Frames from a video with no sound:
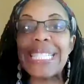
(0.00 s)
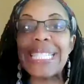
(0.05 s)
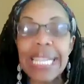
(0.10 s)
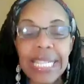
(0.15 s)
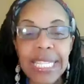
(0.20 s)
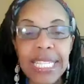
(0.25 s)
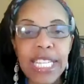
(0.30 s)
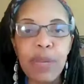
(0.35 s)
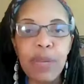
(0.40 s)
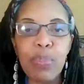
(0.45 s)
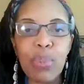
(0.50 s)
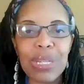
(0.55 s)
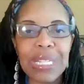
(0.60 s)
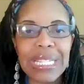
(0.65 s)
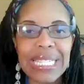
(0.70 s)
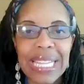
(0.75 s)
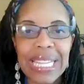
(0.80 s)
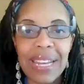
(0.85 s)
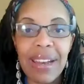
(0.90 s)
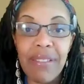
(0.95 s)

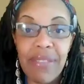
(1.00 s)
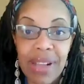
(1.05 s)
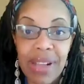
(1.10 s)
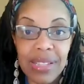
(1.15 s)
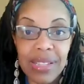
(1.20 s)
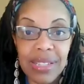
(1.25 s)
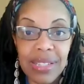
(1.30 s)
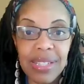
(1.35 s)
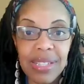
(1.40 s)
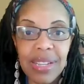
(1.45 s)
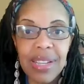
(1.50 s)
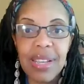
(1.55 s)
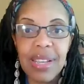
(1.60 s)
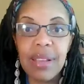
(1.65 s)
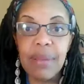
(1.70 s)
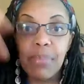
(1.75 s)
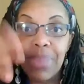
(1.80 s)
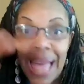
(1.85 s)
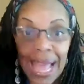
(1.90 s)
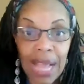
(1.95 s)
60% of us,
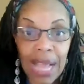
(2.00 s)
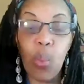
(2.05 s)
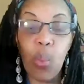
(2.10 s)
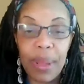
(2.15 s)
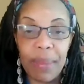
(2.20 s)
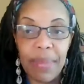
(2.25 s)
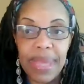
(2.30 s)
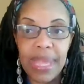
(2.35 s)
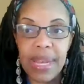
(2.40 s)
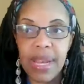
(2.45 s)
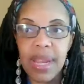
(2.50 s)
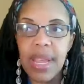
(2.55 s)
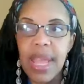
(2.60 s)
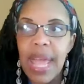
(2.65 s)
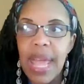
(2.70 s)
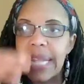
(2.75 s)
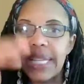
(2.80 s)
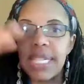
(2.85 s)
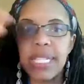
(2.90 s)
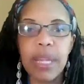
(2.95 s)
Black women,
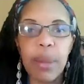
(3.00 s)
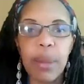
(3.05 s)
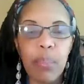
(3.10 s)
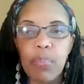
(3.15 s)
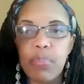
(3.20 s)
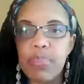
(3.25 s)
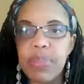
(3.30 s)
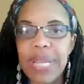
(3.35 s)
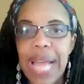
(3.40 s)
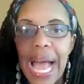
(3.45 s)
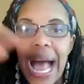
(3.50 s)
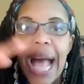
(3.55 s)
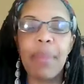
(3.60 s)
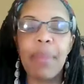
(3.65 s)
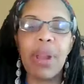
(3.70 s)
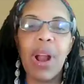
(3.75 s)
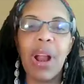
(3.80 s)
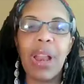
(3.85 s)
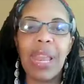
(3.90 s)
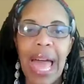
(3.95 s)
at some
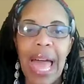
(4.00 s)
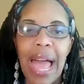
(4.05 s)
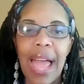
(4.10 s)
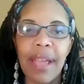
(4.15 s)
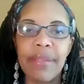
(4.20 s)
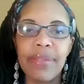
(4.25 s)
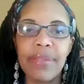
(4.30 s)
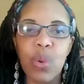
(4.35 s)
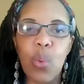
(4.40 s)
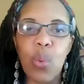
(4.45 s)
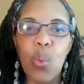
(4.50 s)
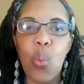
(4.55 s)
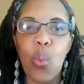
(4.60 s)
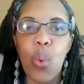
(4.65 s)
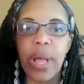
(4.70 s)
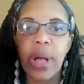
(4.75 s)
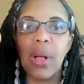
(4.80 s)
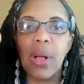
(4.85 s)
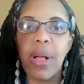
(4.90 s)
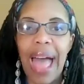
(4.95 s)
time in our lives
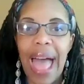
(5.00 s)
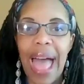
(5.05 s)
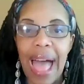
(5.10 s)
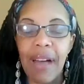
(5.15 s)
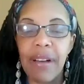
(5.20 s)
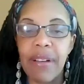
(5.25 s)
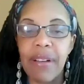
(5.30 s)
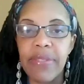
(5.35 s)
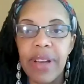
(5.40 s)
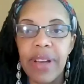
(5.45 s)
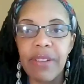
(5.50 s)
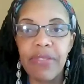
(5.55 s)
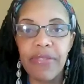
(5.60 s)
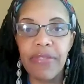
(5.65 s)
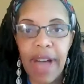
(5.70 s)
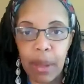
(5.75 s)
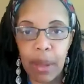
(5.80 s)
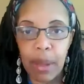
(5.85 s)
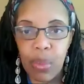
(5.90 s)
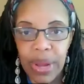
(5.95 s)
will have a
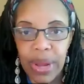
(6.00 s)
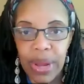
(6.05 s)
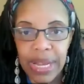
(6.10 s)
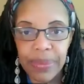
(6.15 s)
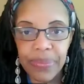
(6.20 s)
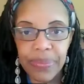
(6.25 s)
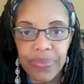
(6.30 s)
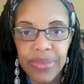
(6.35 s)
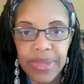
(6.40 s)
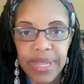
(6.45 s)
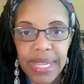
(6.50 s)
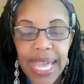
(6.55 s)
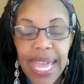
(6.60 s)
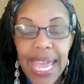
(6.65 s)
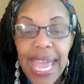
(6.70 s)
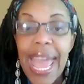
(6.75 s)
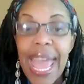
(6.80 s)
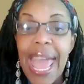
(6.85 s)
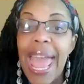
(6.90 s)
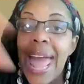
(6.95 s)
fibroid.
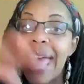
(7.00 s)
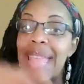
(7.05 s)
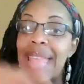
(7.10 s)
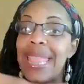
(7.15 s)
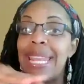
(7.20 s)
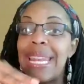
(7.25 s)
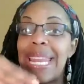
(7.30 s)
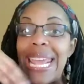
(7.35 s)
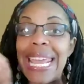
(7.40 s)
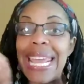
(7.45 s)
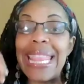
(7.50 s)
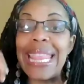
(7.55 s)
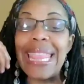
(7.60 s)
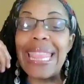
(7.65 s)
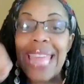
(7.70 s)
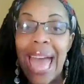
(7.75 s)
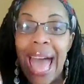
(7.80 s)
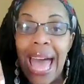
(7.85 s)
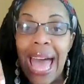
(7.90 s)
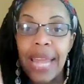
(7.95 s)
And then
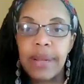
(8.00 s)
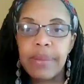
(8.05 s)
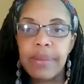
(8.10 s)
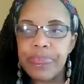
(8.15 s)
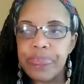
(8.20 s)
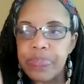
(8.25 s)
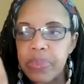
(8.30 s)
in that,